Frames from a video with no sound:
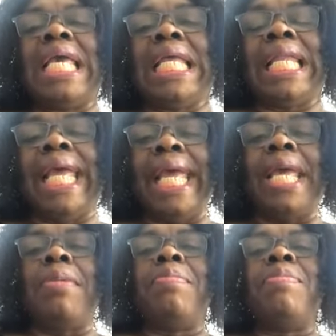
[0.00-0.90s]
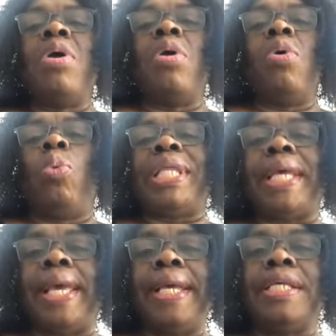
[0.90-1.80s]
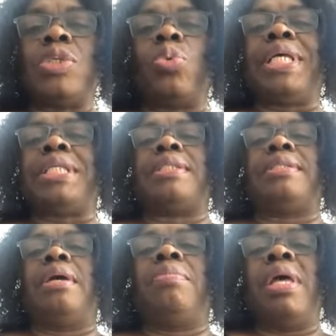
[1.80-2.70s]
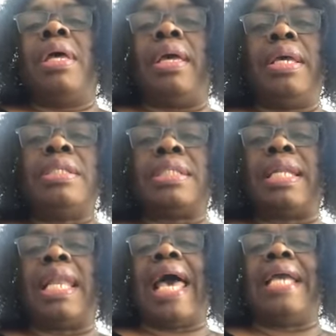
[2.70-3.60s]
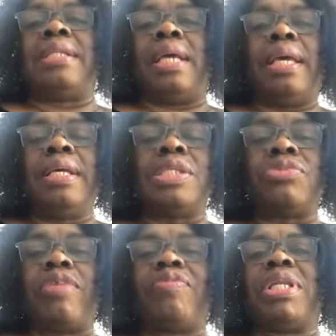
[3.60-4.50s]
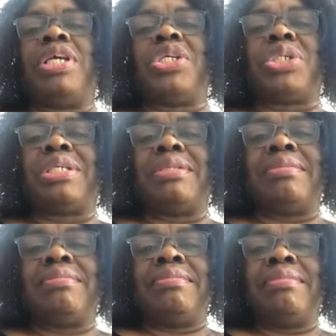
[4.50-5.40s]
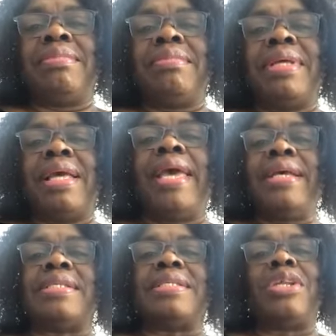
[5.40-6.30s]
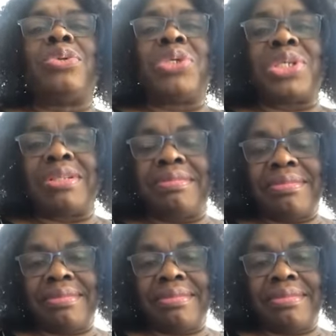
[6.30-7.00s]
in him with his wisdom, his light, his revelation, his solution.